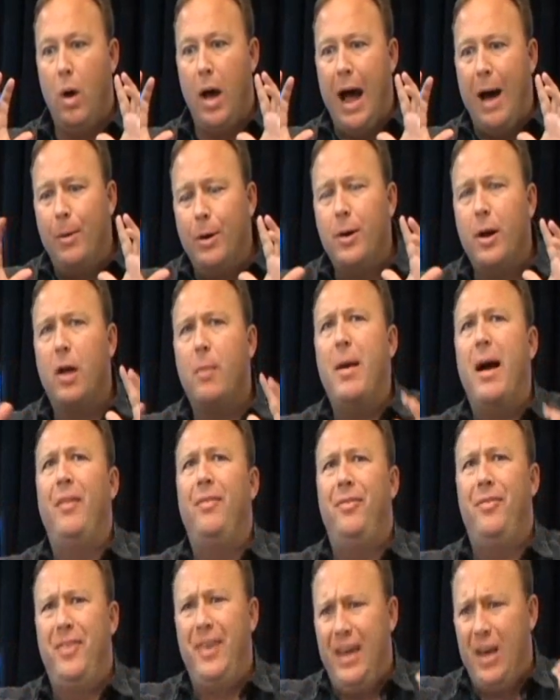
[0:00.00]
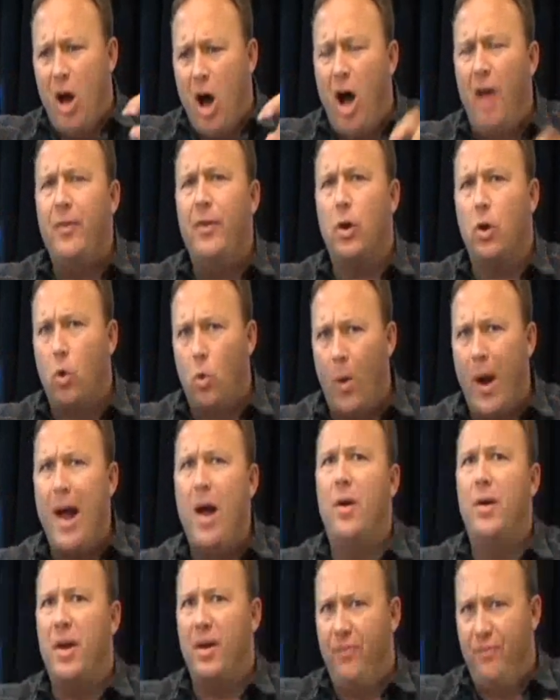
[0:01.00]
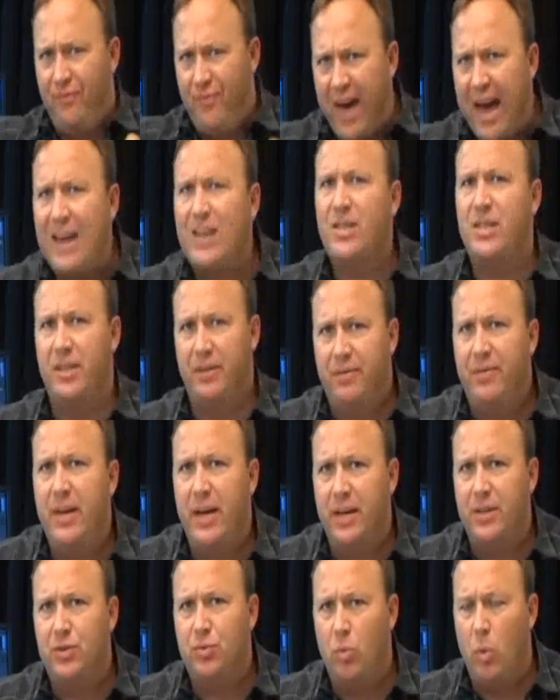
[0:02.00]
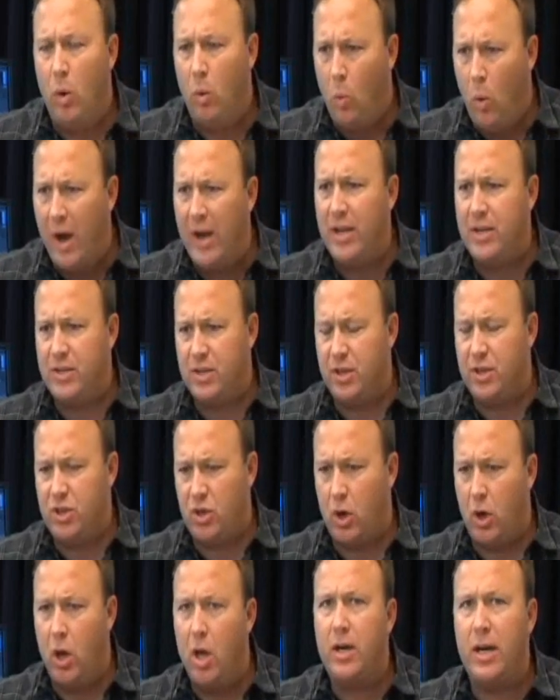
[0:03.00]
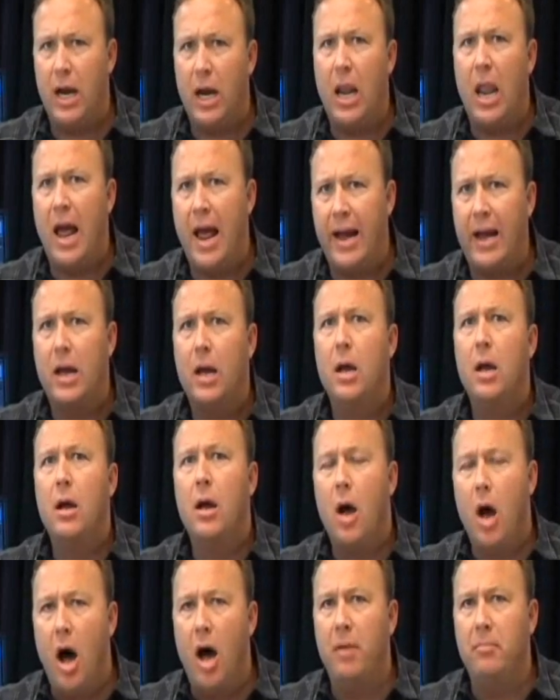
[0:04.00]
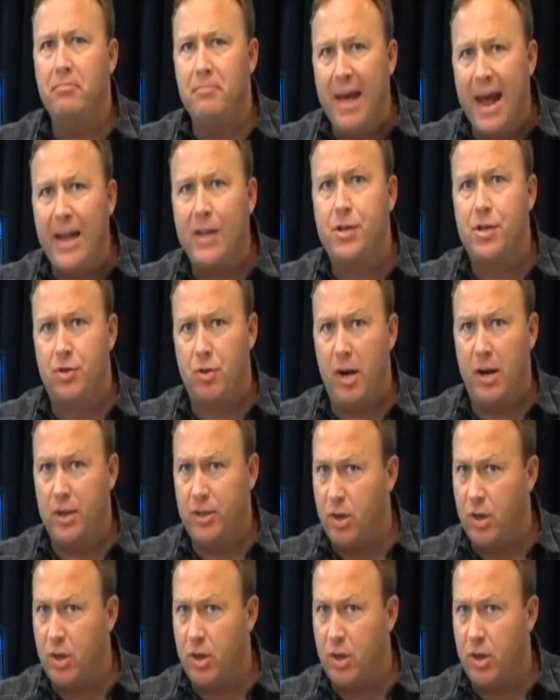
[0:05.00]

I want to talk about the on the ground effects of this, what it's going to start looking like on Main Street.